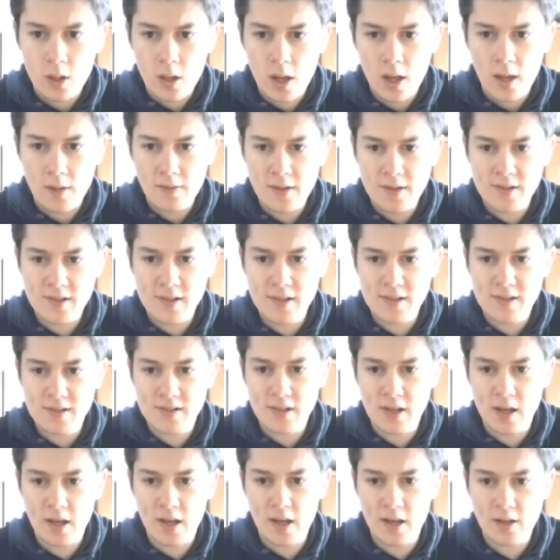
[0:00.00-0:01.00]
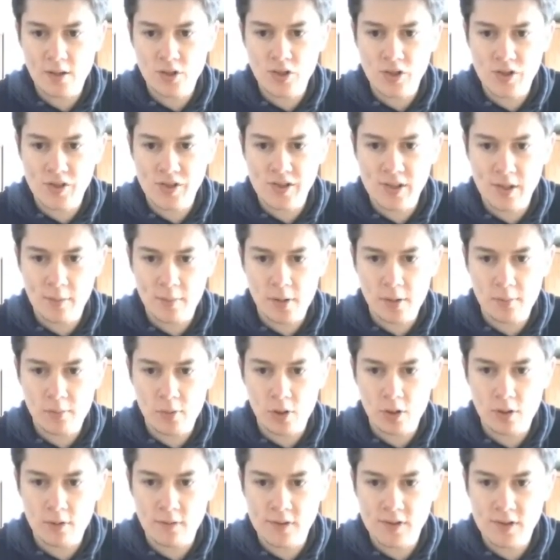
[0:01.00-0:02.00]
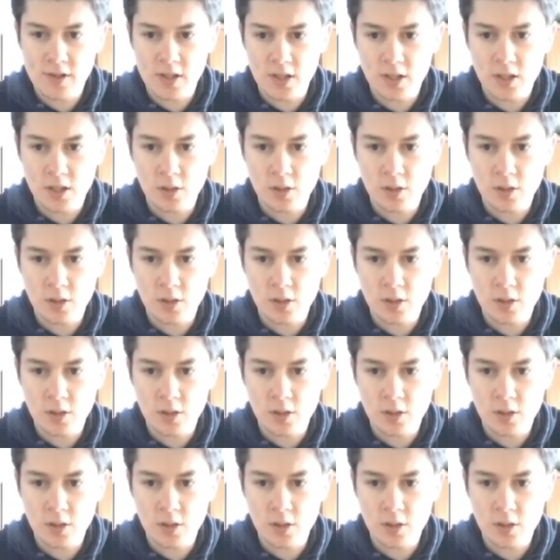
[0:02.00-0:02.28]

And this is just some of the moves that